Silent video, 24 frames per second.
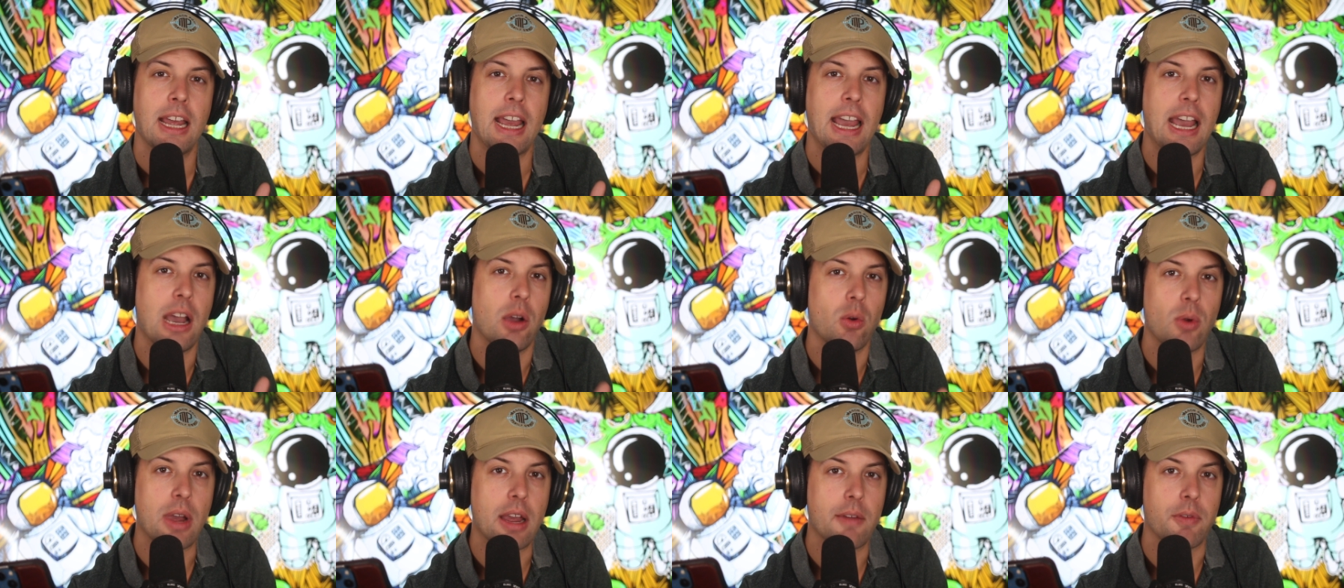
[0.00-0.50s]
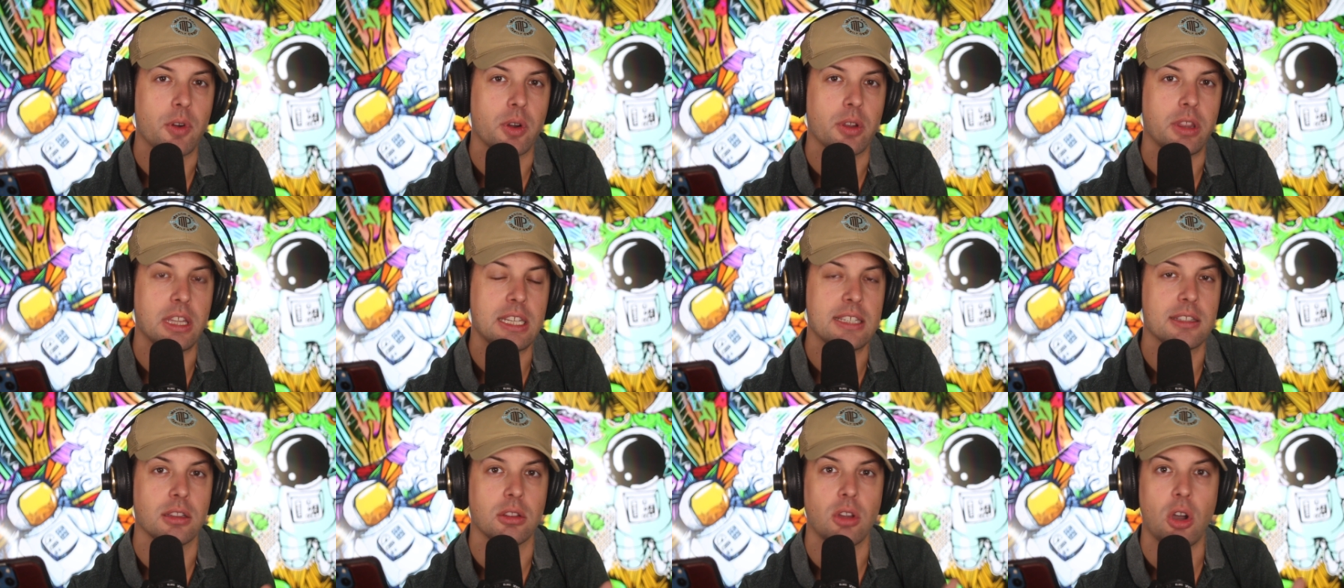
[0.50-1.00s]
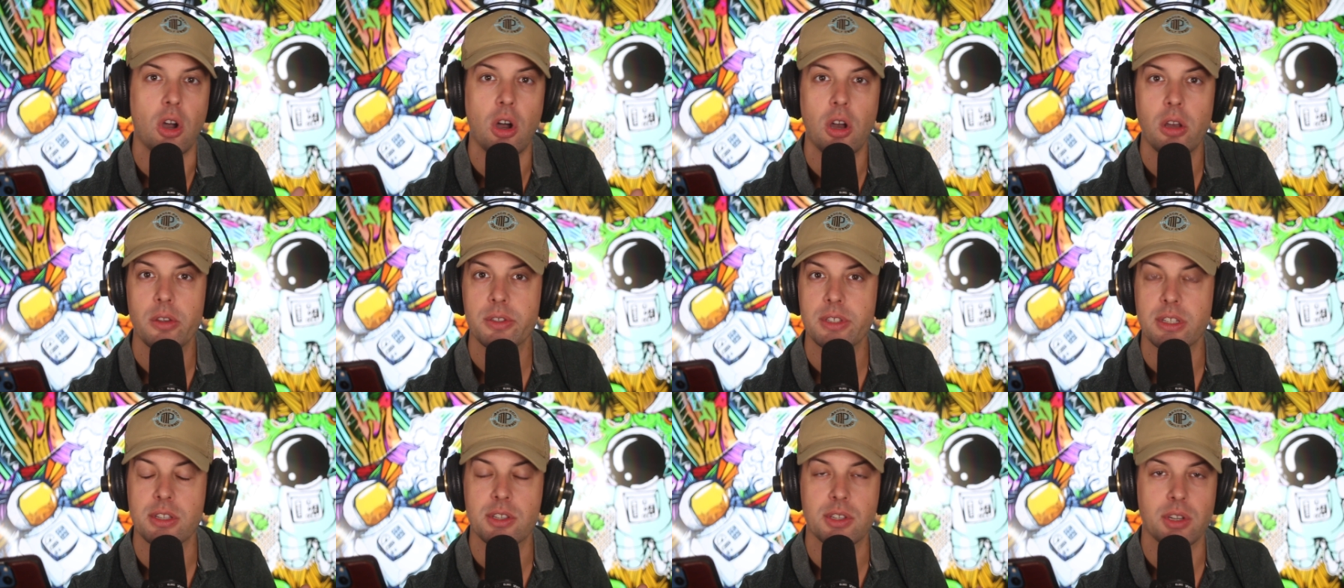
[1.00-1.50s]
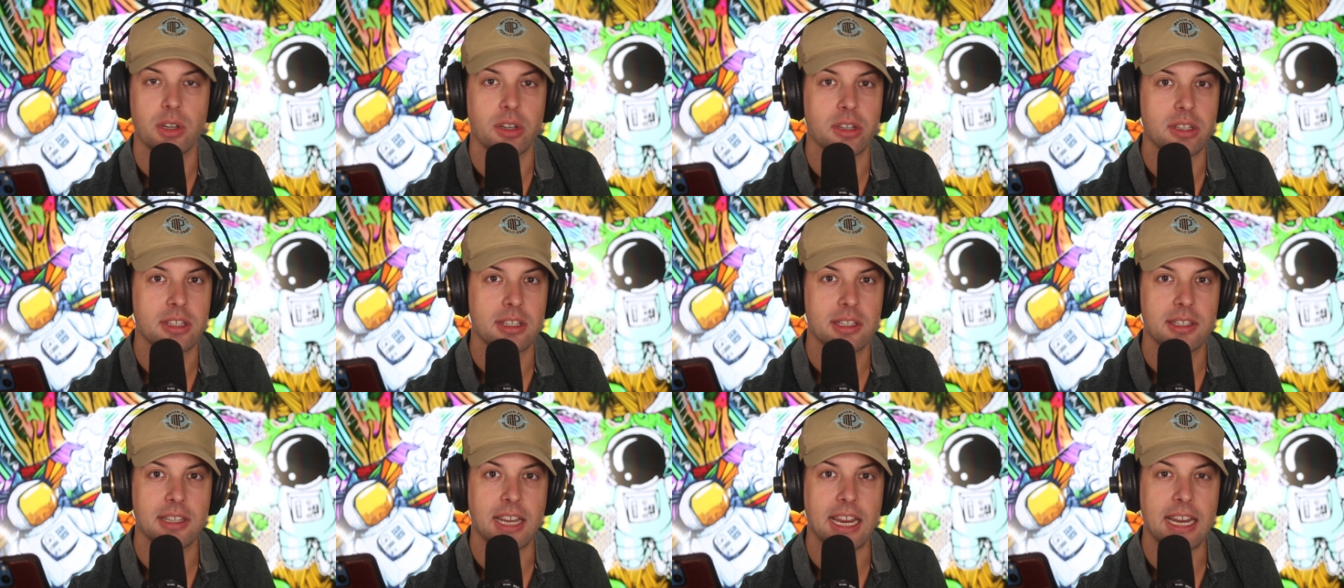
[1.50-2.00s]
However, these laws in
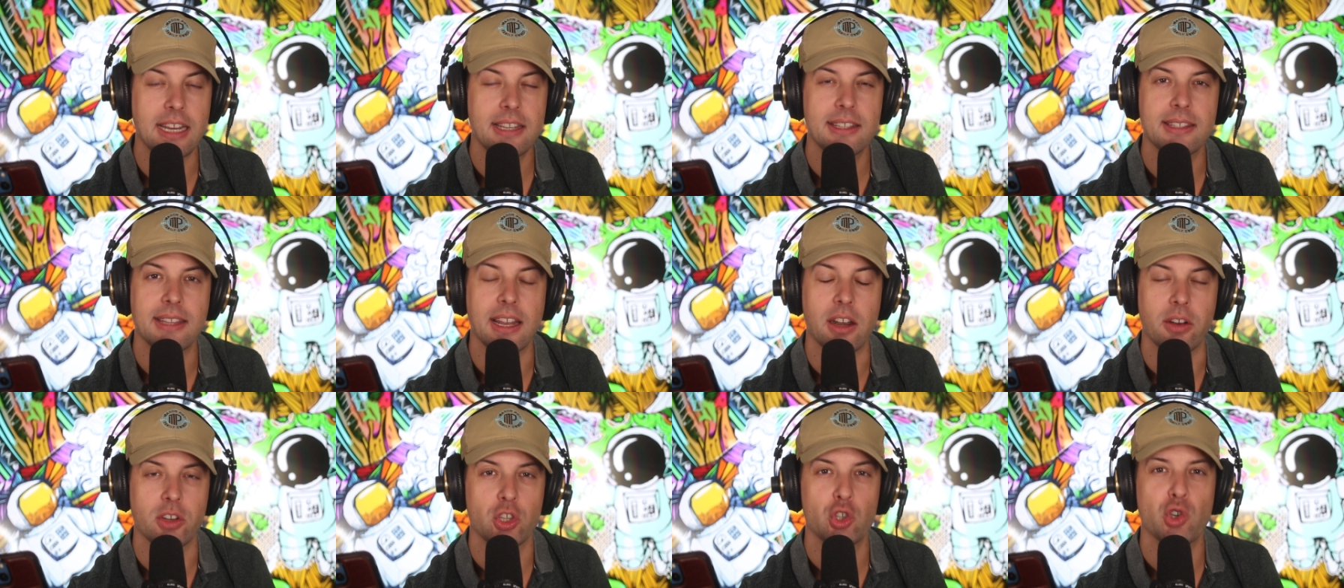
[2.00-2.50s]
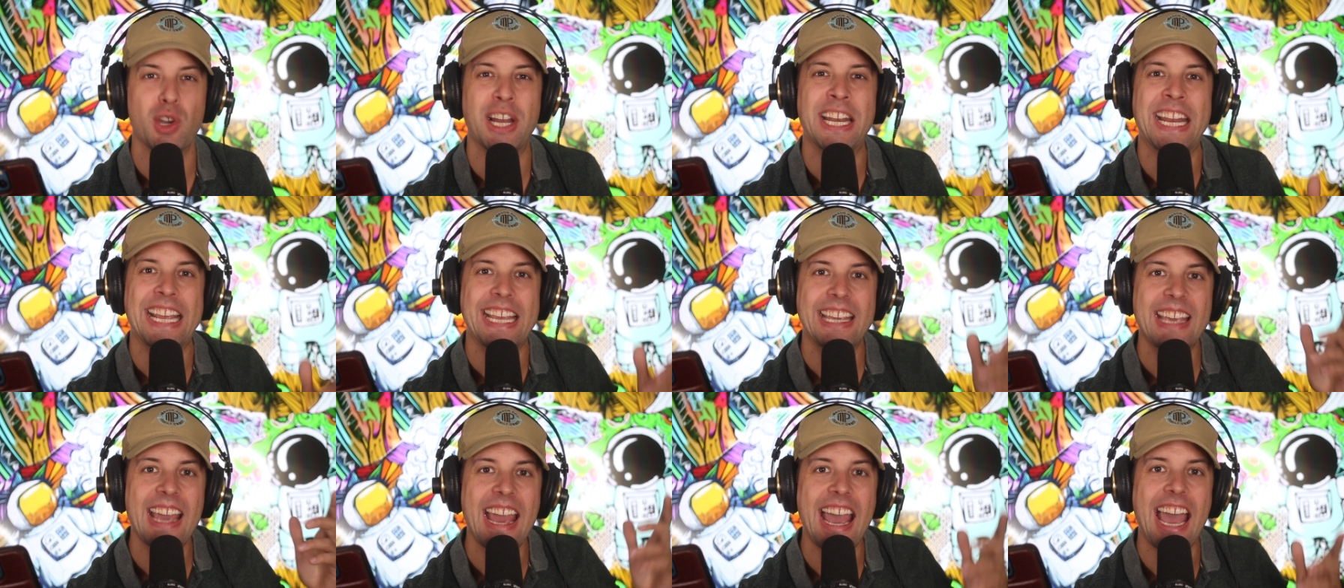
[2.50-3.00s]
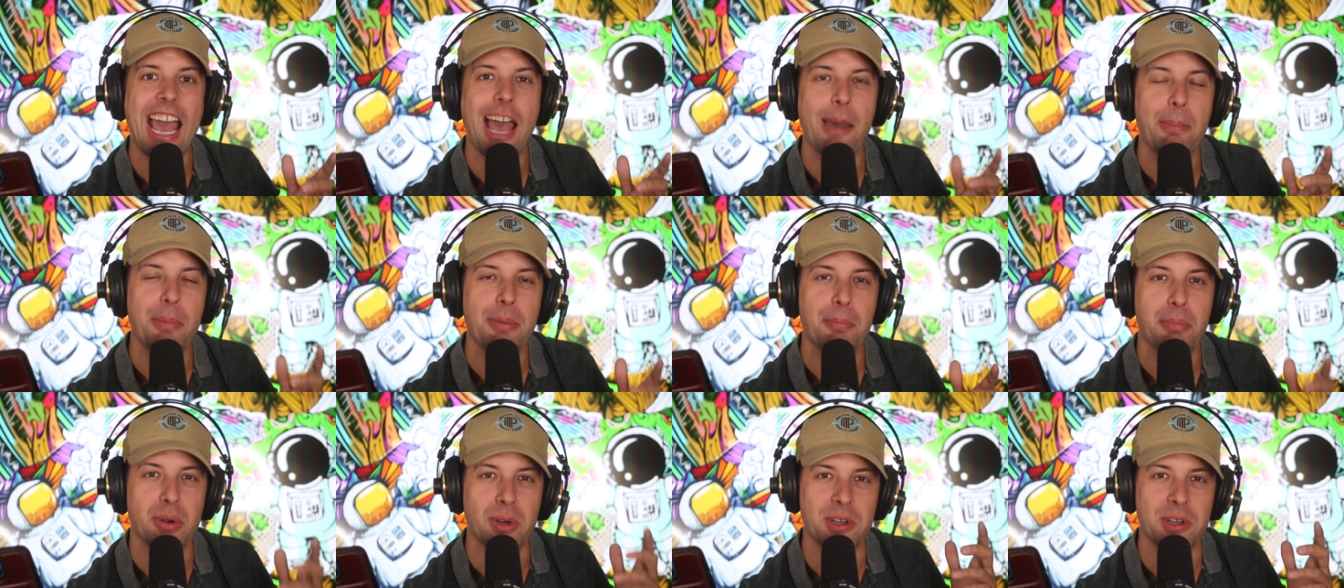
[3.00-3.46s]
certain states that are trying to cap